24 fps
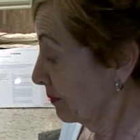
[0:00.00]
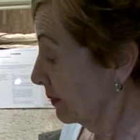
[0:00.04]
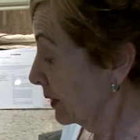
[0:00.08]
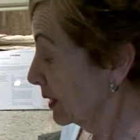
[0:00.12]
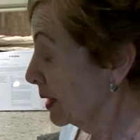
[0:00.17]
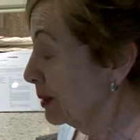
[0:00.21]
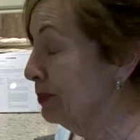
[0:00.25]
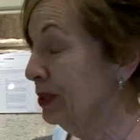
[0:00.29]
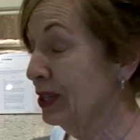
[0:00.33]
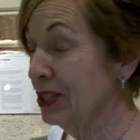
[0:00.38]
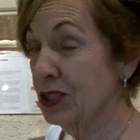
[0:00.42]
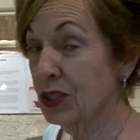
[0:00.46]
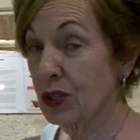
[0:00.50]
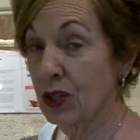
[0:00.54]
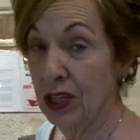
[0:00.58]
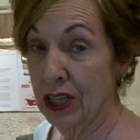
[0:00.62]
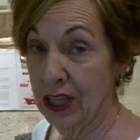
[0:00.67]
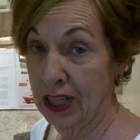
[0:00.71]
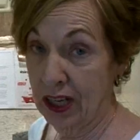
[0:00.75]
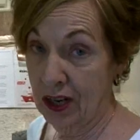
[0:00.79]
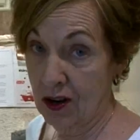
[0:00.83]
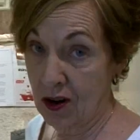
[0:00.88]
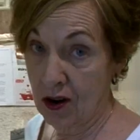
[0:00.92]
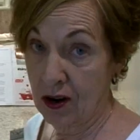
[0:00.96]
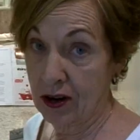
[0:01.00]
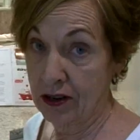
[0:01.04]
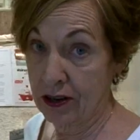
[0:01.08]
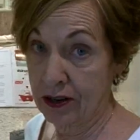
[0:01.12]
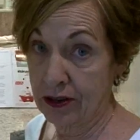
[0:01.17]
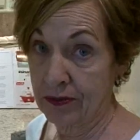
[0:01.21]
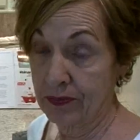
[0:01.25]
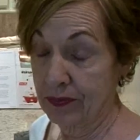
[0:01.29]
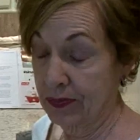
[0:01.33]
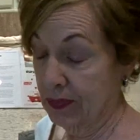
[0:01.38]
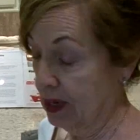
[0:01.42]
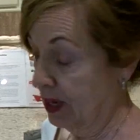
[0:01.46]
but it's going to get harder.
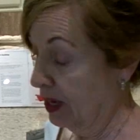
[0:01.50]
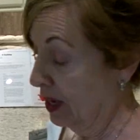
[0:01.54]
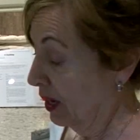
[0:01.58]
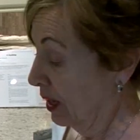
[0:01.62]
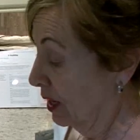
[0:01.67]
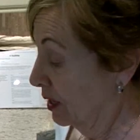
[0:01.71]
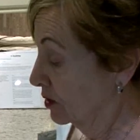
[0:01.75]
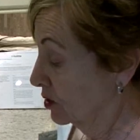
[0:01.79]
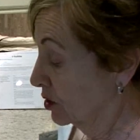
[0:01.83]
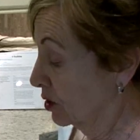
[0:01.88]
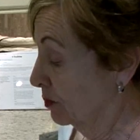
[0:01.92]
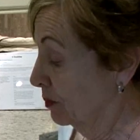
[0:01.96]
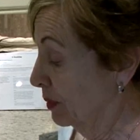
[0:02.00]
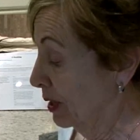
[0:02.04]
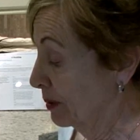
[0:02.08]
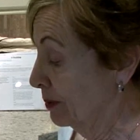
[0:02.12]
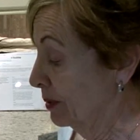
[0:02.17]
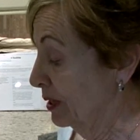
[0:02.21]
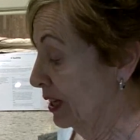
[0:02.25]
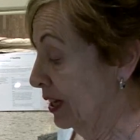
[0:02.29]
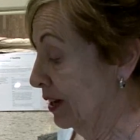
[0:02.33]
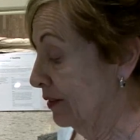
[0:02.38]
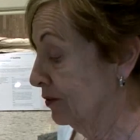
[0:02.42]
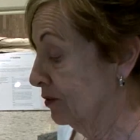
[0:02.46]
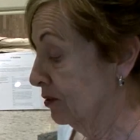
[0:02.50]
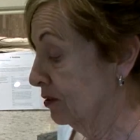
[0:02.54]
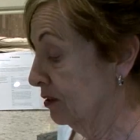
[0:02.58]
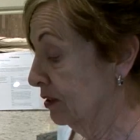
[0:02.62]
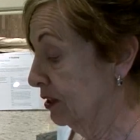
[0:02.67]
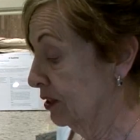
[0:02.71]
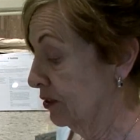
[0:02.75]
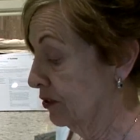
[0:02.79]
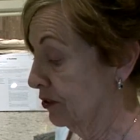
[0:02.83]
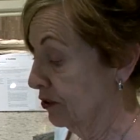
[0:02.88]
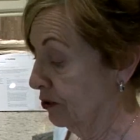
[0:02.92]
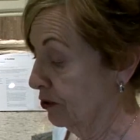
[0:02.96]
So maybe after the
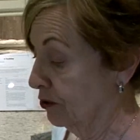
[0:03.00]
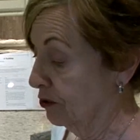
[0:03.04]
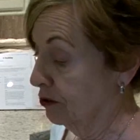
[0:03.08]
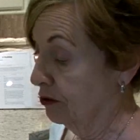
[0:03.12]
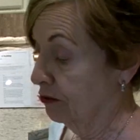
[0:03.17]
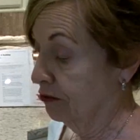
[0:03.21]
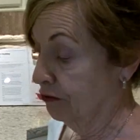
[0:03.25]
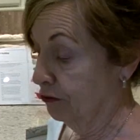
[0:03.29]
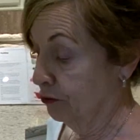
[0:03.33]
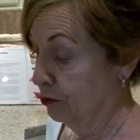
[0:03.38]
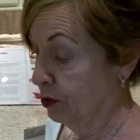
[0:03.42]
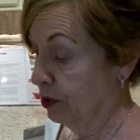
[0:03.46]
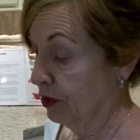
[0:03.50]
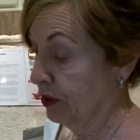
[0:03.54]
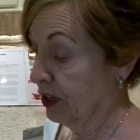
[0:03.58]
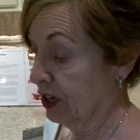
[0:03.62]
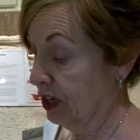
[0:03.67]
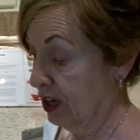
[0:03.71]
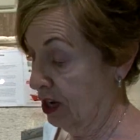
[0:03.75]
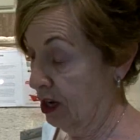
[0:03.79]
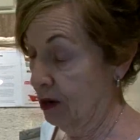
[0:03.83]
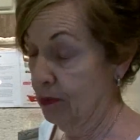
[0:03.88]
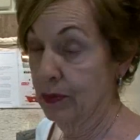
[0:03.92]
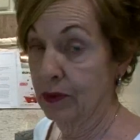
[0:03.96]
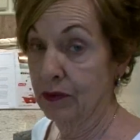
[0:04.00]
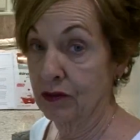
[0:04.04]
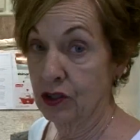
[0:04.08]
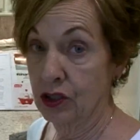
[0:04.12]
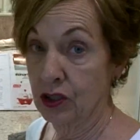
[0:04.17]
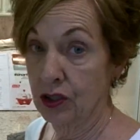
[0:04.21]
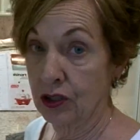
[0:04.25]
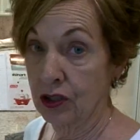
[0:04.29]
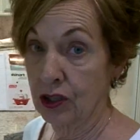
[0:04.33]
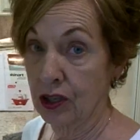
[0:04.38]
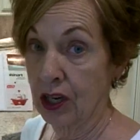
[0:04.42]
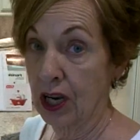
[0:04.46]
3rd or 4th cup of
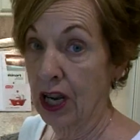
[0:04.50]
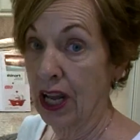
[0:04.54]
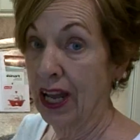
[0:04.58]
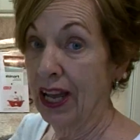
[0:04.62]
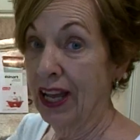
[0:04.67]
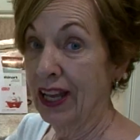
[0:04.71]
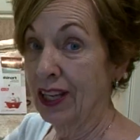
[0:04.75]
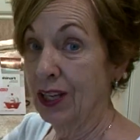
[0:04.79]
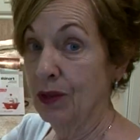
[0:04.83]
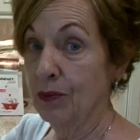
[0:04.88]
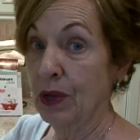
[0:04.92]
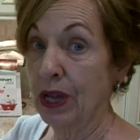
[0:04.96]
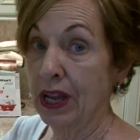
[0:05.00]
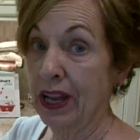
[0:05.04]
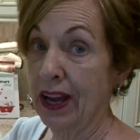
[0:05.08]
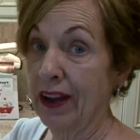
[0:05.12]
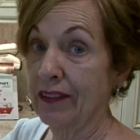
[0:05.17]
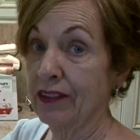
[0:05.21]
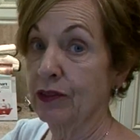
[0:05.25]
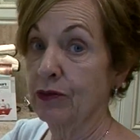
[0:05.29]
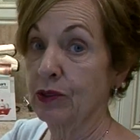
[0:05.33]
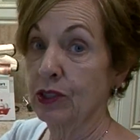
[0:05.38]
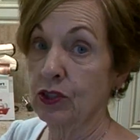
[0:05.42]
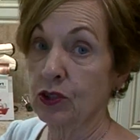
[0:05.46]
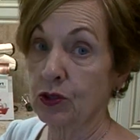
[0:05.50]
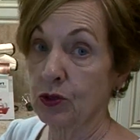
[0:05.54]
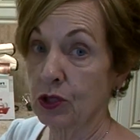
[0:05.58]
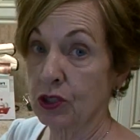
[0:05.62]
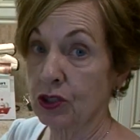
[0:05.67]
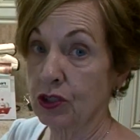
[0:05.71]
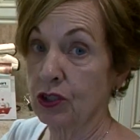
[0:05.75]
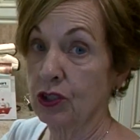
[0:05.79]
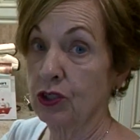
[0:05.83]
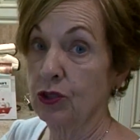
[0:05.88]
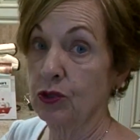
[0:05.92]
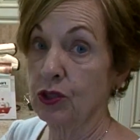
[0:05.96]
sugar, you may have to resort
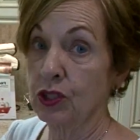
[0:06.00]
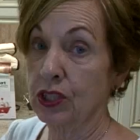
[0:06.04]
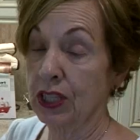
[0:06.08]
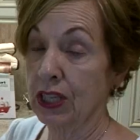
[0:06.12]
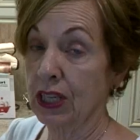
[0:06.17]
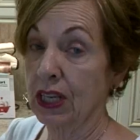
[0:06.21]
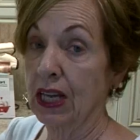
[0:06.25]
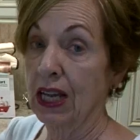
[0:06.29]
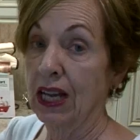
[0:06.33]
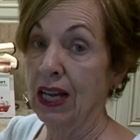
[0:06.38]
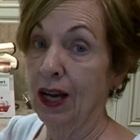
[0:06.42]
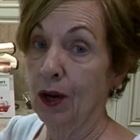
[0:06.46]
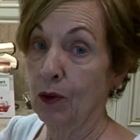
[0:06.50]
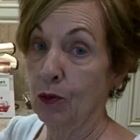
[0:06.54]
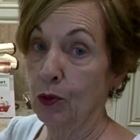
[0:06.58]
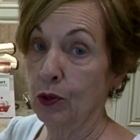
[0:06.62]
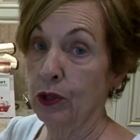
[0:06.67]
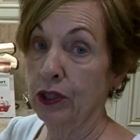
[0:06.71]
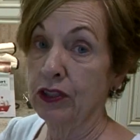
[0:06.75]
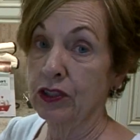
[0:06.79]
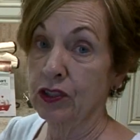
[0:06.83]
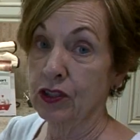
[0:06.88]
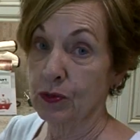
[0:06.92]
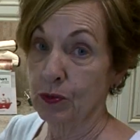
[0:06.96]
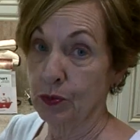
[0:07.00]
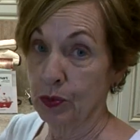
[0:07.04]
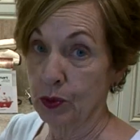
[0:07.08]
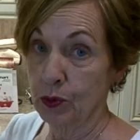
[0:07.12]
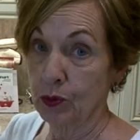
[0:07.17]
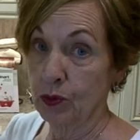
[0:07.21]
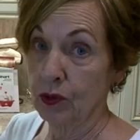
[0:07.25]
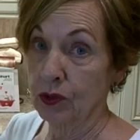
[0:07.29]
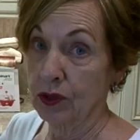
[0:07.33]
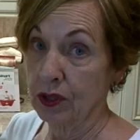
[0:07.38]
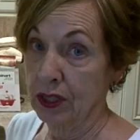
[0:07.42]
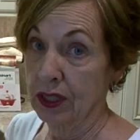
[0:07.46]
to using a wooden
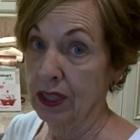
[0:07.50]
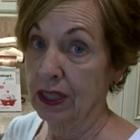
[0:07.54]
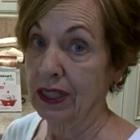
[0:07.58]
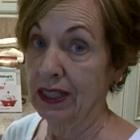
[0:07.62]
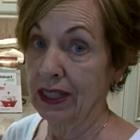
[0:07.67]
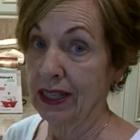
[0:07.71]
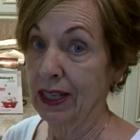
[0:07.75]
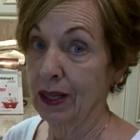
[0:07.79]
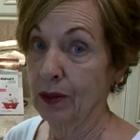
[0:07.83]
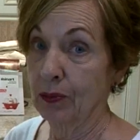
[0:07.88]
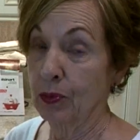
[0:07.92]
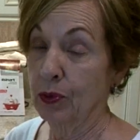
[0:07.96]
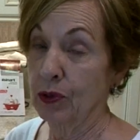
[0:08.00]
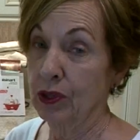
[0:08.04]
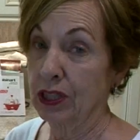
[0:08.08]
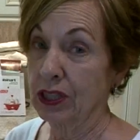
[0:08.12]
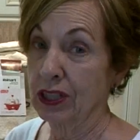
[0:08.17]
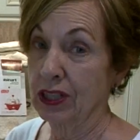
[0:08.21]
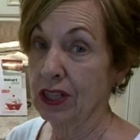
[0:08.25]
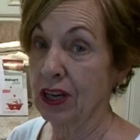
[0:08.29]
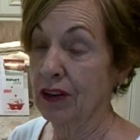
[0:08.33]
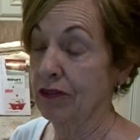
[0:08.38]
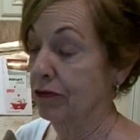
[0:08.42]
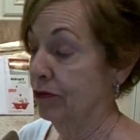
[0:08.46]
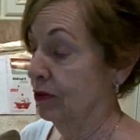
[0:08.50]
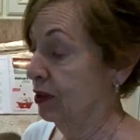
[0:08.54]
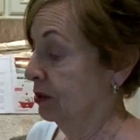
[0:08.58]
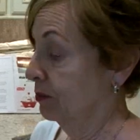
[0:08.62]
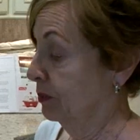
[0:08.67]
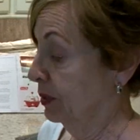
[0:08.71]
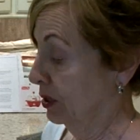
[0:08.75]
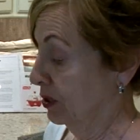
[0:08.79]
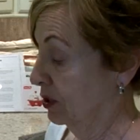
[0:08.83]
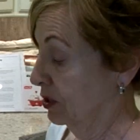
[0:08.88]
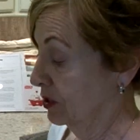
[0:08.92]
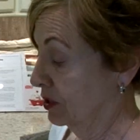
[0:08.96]
spoon. Get a pretty tough one
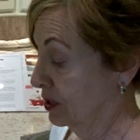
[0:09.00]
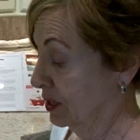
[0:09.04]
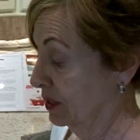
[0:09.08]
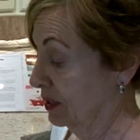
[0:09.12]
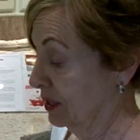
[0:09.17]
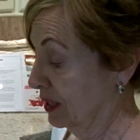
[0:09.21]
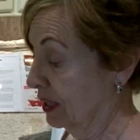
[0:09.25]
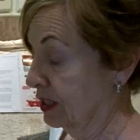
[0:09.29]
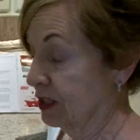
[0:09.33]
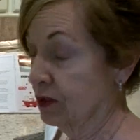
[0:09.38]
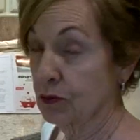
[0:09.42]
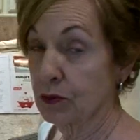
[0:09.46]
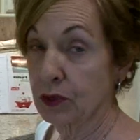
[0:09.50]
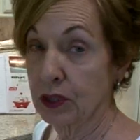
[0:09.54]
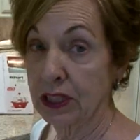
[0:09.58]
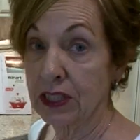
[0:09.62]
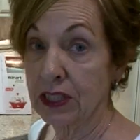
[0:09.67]
because this gets really